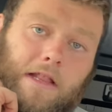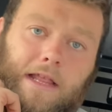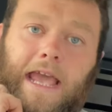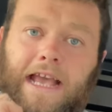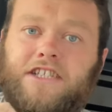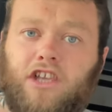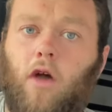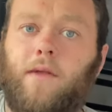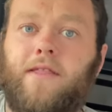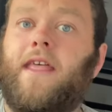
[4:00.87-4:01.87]
it is
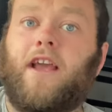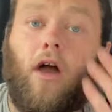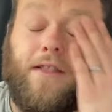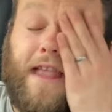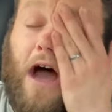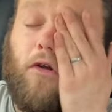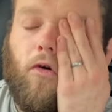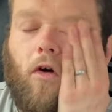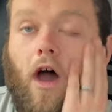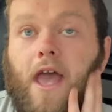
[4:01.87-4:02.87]
going, they're going down
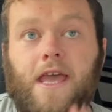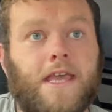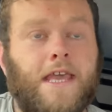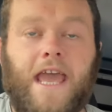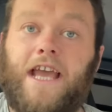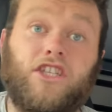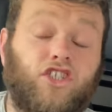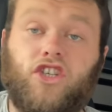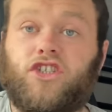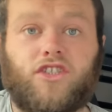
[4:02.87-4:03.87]
all right. It's
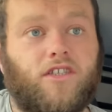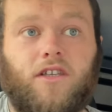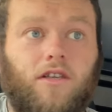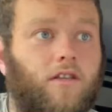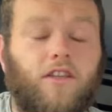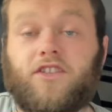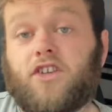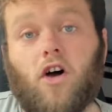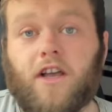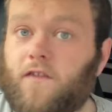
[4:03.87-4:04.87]
just the
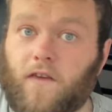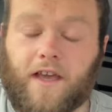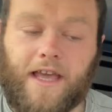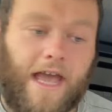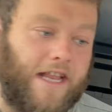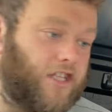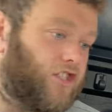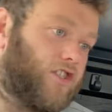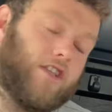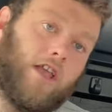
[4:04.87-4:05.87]
size thing again. It
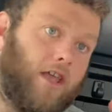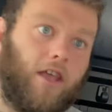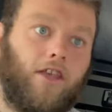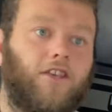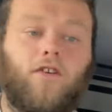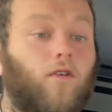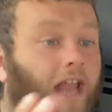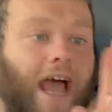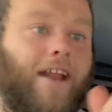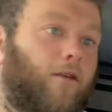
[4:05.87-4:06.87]
just, you're sort of
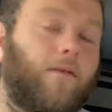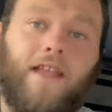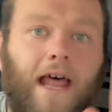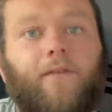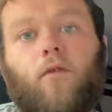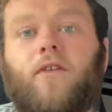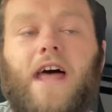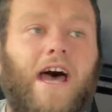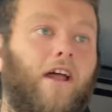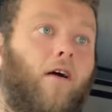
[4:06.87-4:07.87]
laying them with the level on
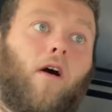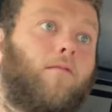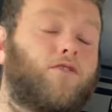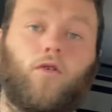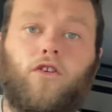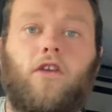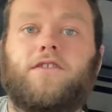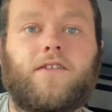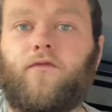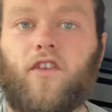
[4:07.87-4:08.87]
that. And I, am sort of
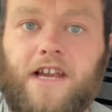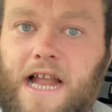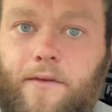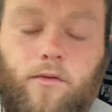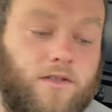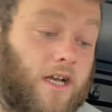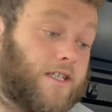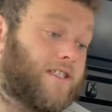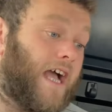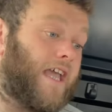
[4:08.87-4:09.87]
using three levels. Like I
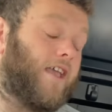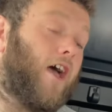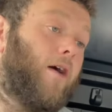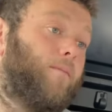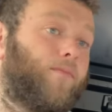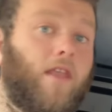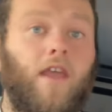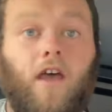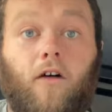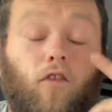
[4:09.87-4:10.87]
say, um,
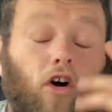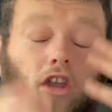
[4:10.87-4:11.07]
I've got